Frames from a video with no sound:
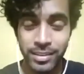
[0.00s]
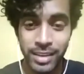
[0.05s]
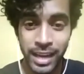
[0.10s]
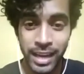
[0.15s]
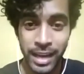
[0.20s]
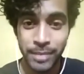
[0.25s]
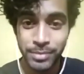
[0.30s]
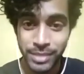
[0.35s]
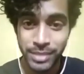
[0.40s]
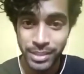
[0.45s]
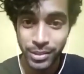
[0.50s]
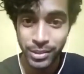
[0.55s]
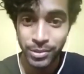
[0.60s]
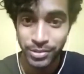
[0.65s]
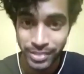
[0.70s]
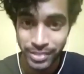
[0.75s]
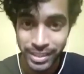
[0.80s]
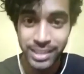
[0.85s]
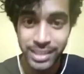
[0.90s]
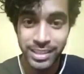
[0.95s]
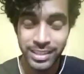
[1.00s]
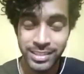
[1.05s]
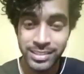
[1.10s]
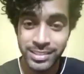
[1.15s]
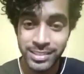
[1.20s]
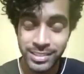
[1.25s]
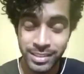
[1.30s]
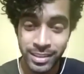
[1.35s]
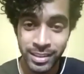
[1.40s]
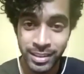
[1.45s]
I have seen your reel
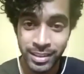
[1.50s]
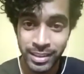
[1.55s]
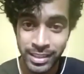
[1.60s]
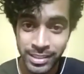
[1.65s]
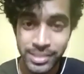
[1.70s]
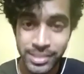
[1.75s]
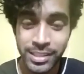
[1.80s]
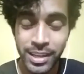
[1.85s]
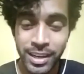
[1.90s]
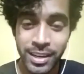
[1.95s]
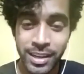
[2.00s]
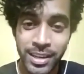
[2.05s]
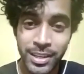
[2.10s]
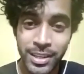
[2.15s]
in uh, Insta.